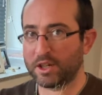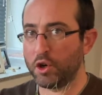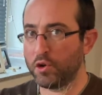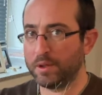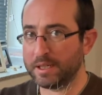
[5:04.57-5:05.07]

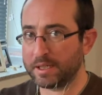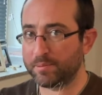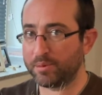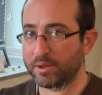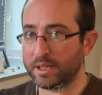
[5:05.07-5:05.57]
early
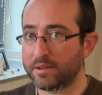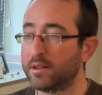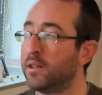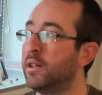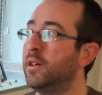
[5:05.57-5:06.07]
spring,
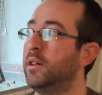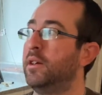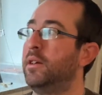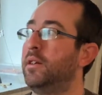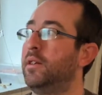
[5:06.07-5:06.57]

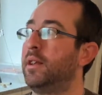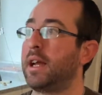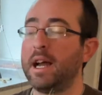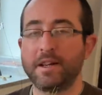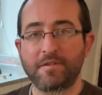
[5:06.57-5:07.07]
the
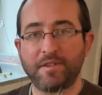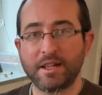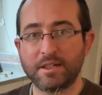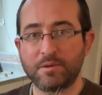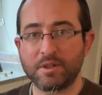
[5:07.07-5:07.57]
kind of
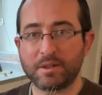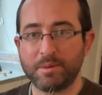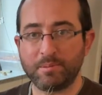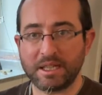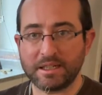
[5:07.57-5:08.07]
things you want to be
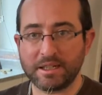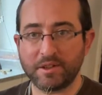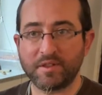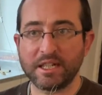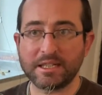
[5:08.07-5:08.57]
planting are
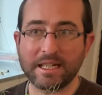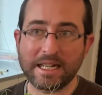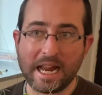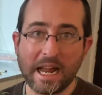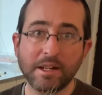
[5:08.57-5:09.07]
things that can
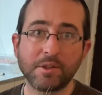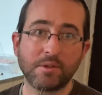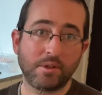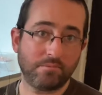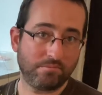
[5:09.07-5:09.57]

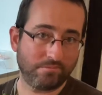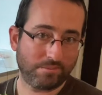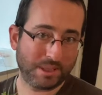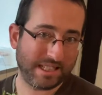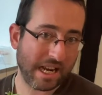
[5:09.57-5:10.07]
handle
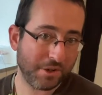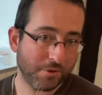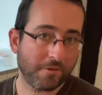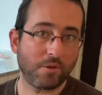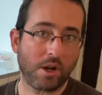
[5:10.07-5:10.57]
potential
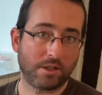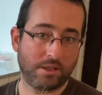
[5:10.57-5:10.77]
frost.